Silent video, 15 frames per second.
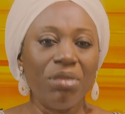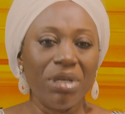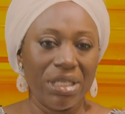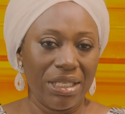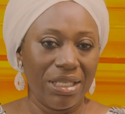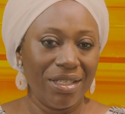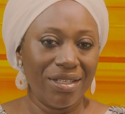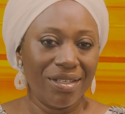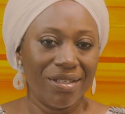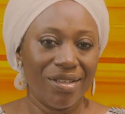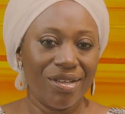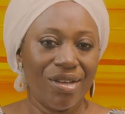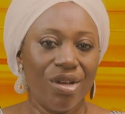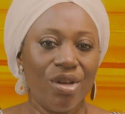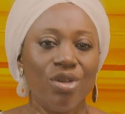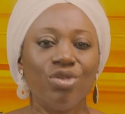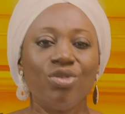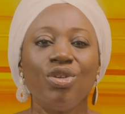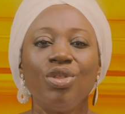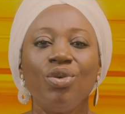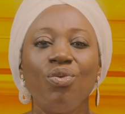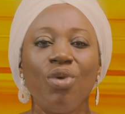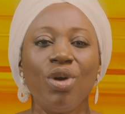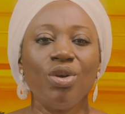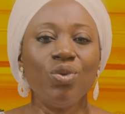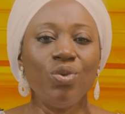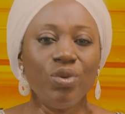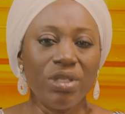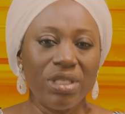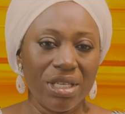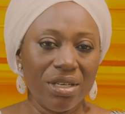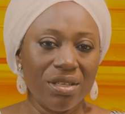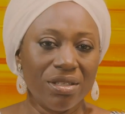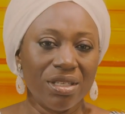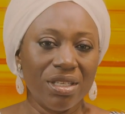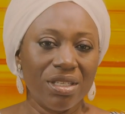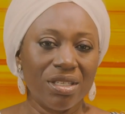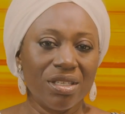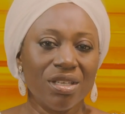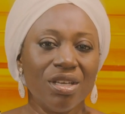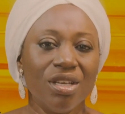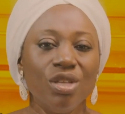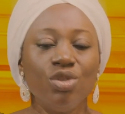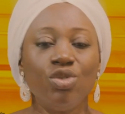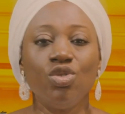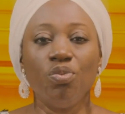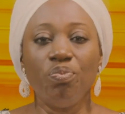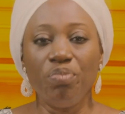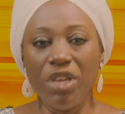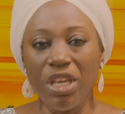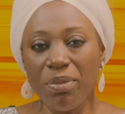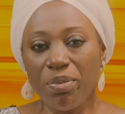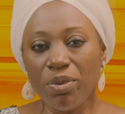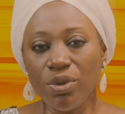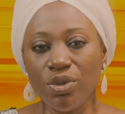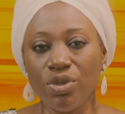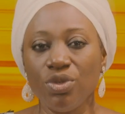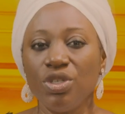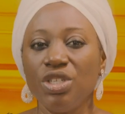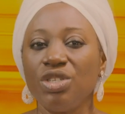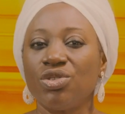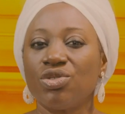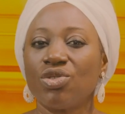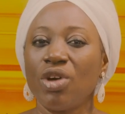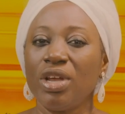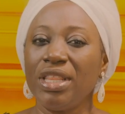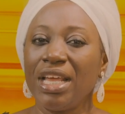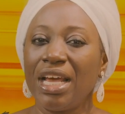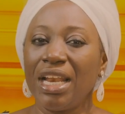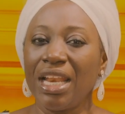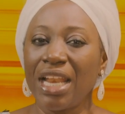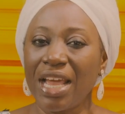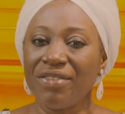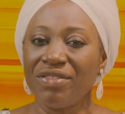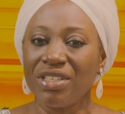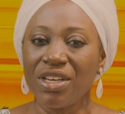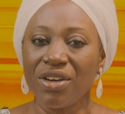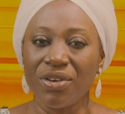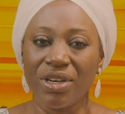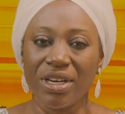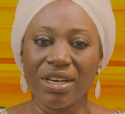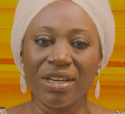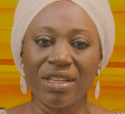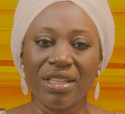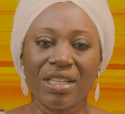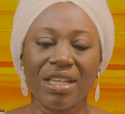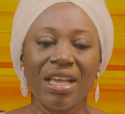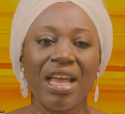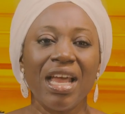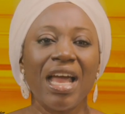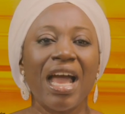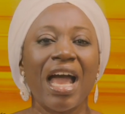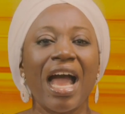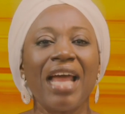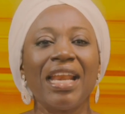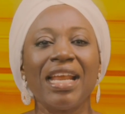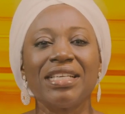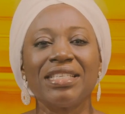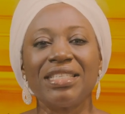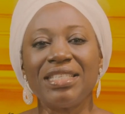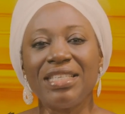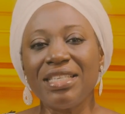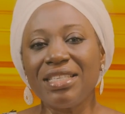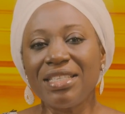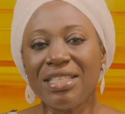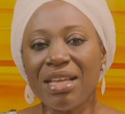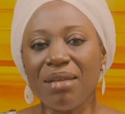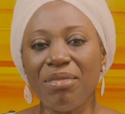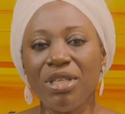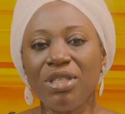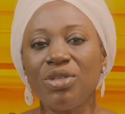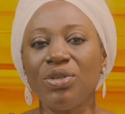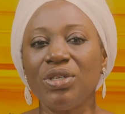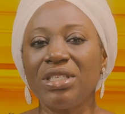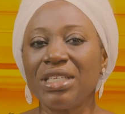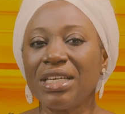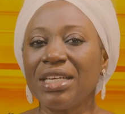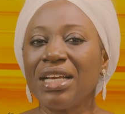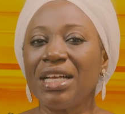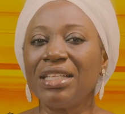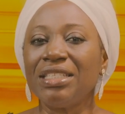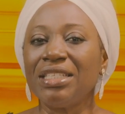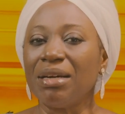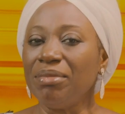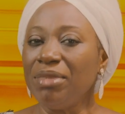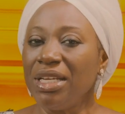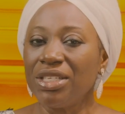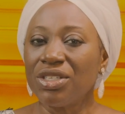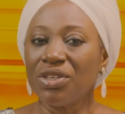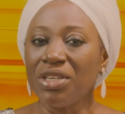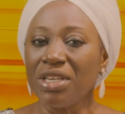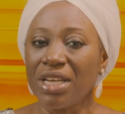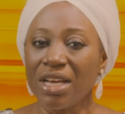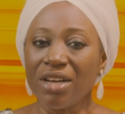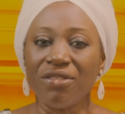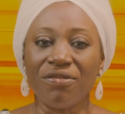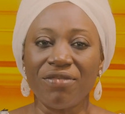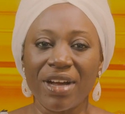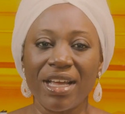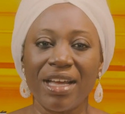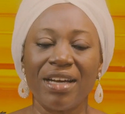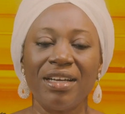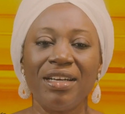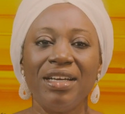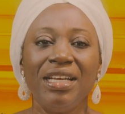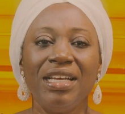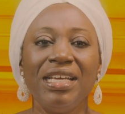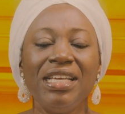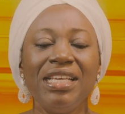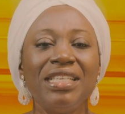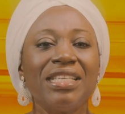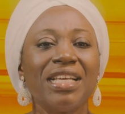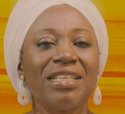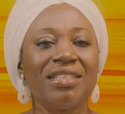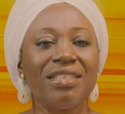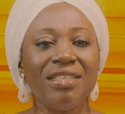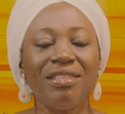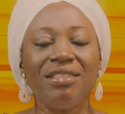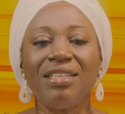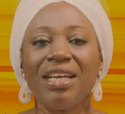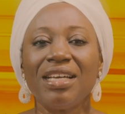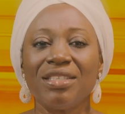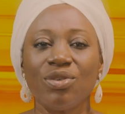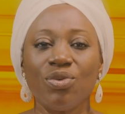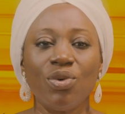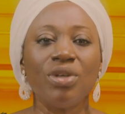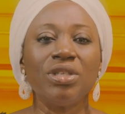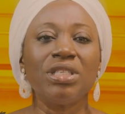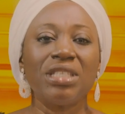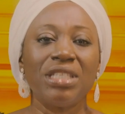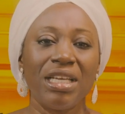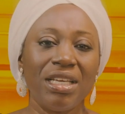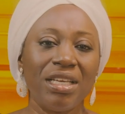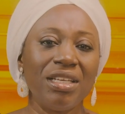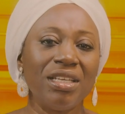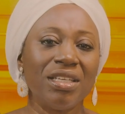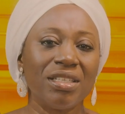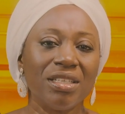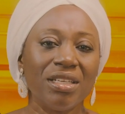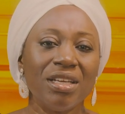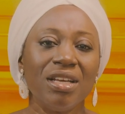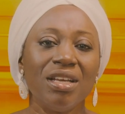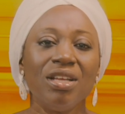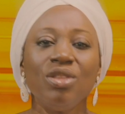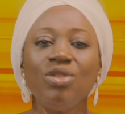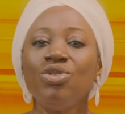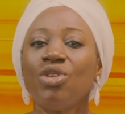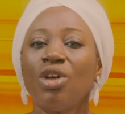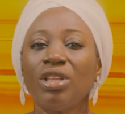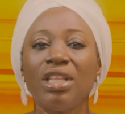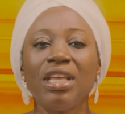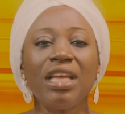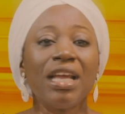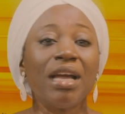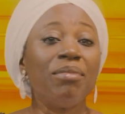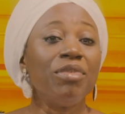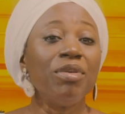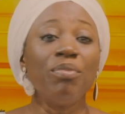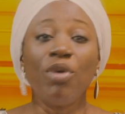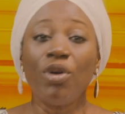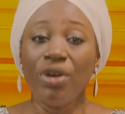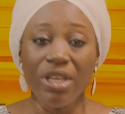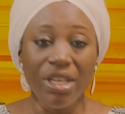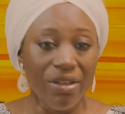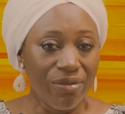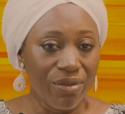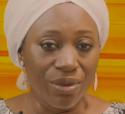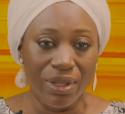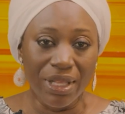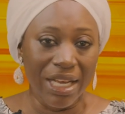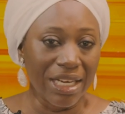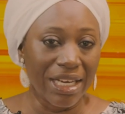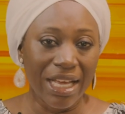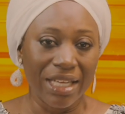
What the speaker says: money. So the one who sells it to people to destroy their lives here on earth and assist them into eternal damnation in hellfire is as guilty as the ones taking it. Nothing can be more evil than